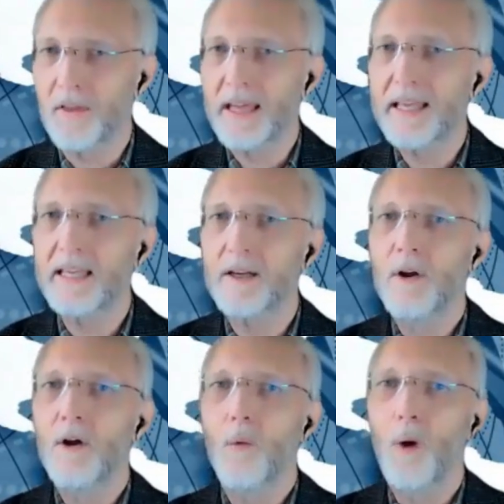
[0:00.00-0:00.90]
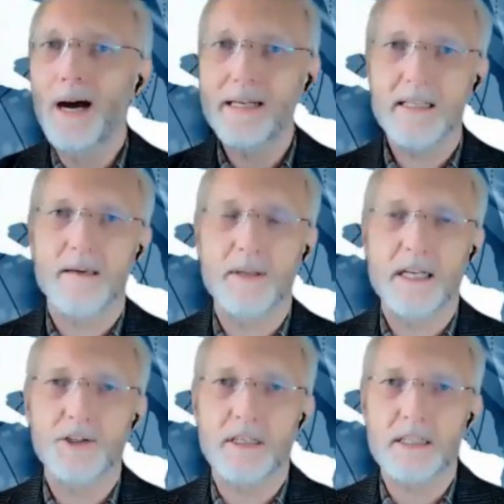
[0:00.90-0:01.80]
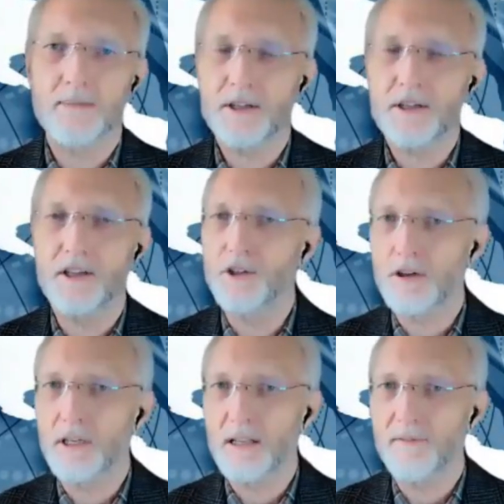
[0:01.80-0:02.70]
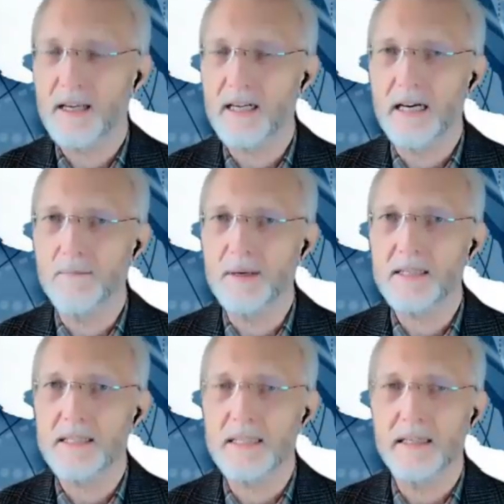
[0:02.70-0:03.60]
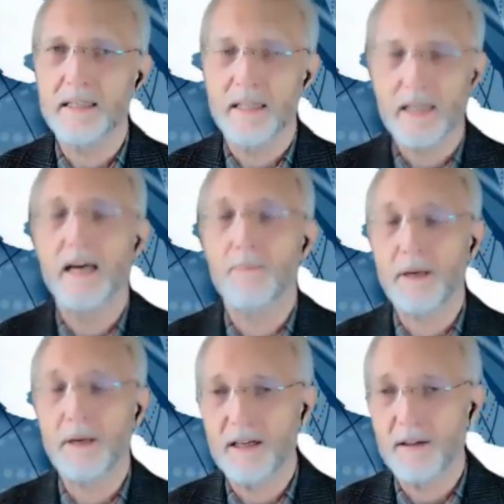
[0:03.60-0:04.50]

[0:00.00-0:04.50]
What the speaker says: They get wide dissemination, especially the Journal of Economics and Economic